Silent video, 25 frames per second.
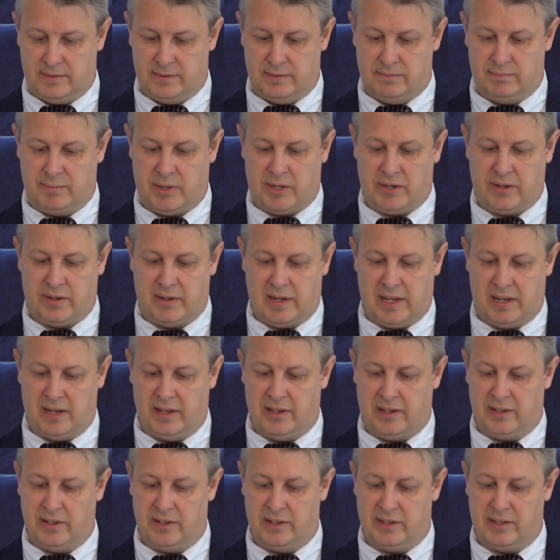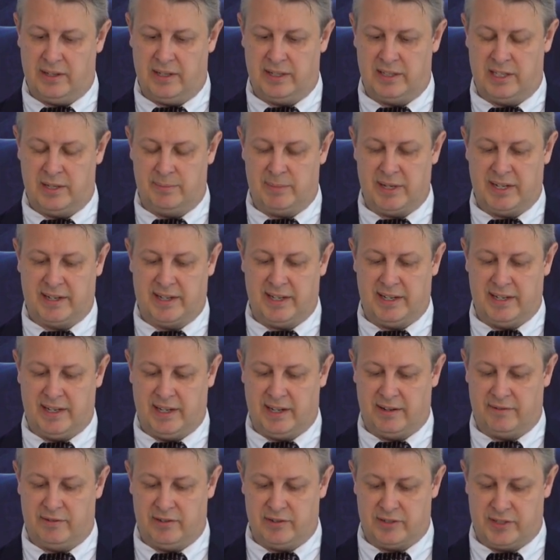parallel at the
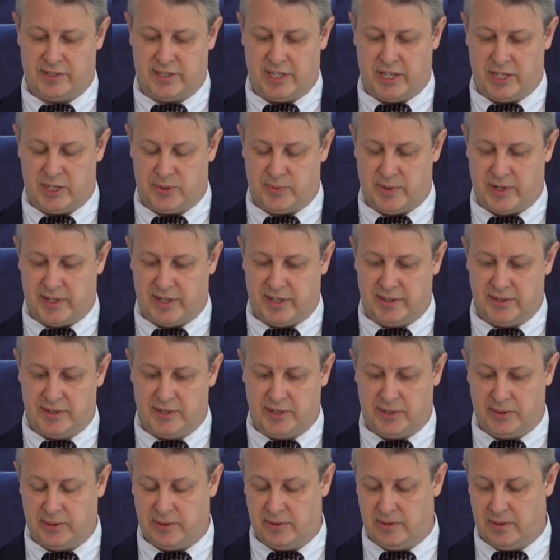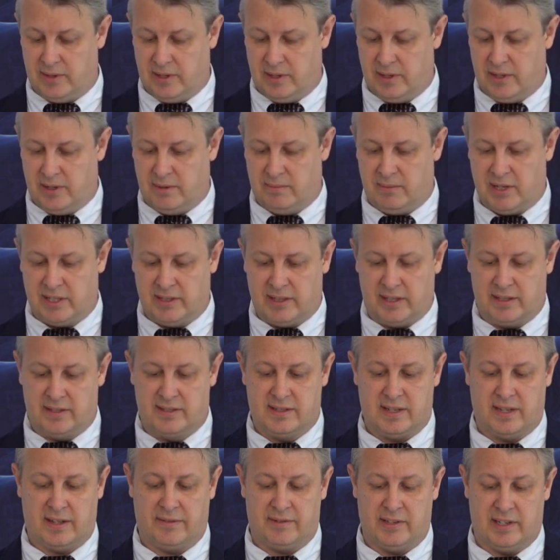beginning for stage 1 and 2, but
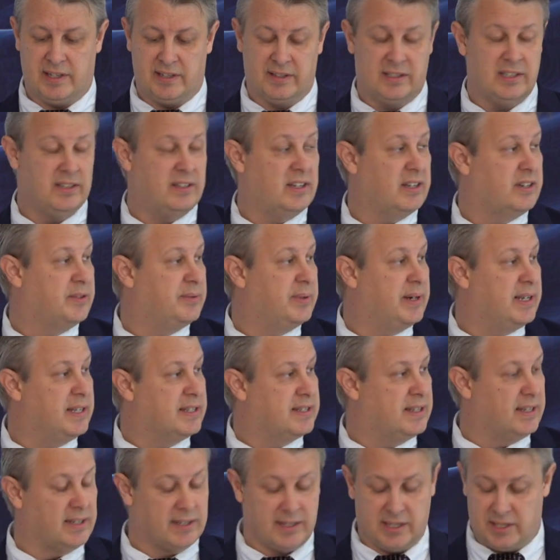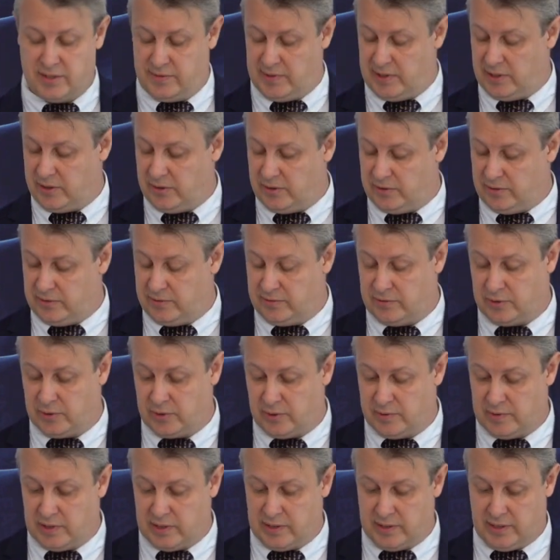it's evidently decreasing as we go
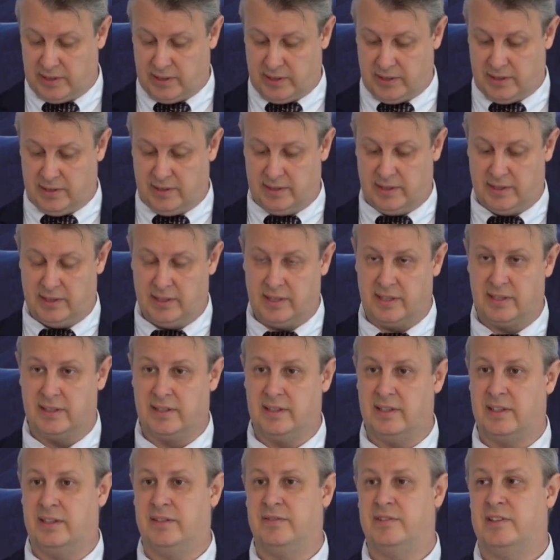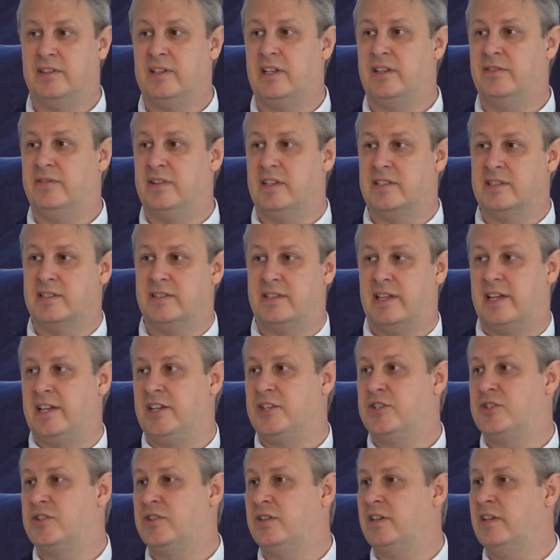forward, and with advanced
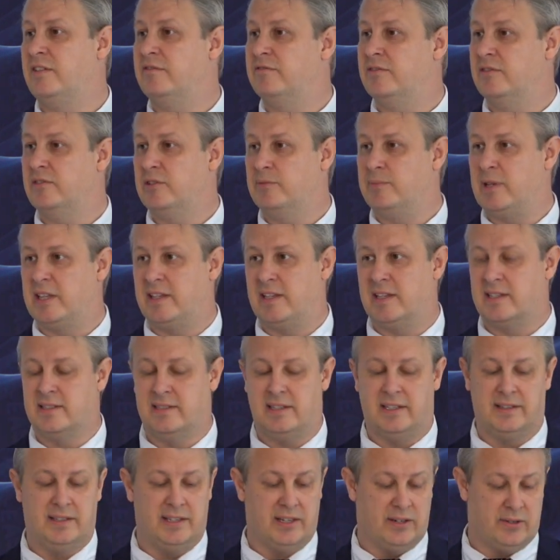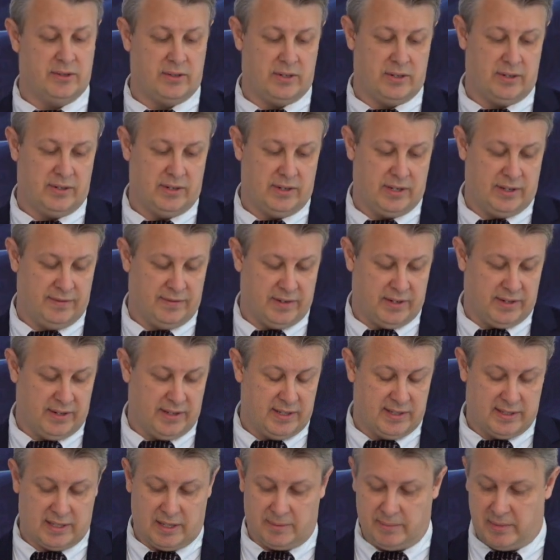stage lymph node metastatic or even
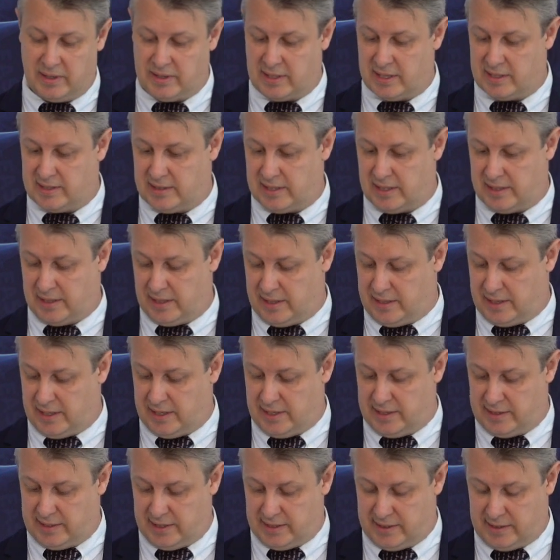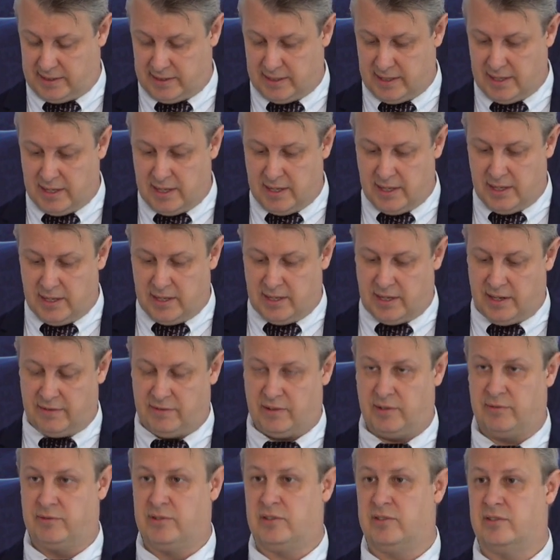distant metastatic cases have,
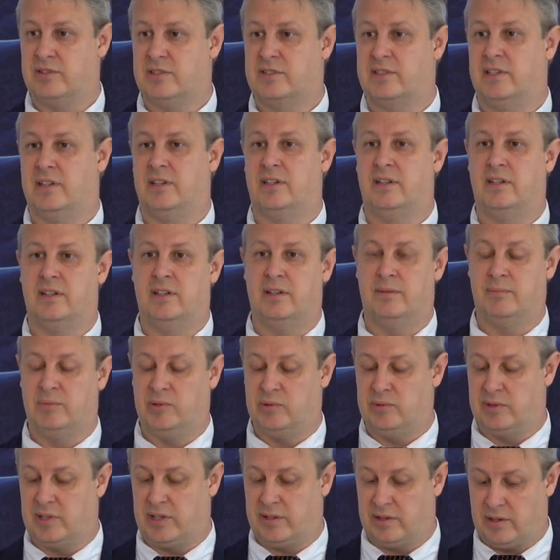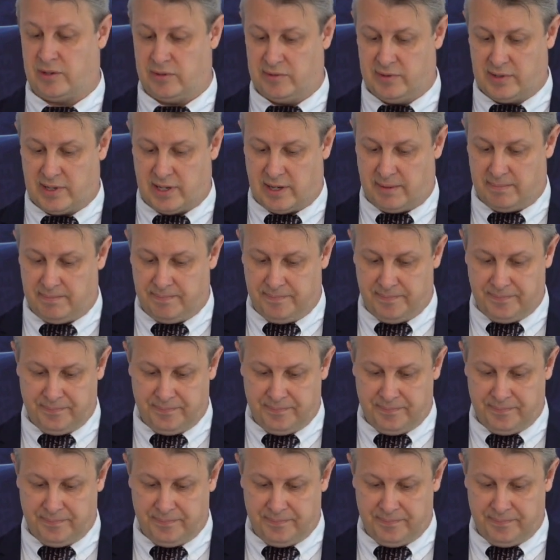of course, a poorer outcome.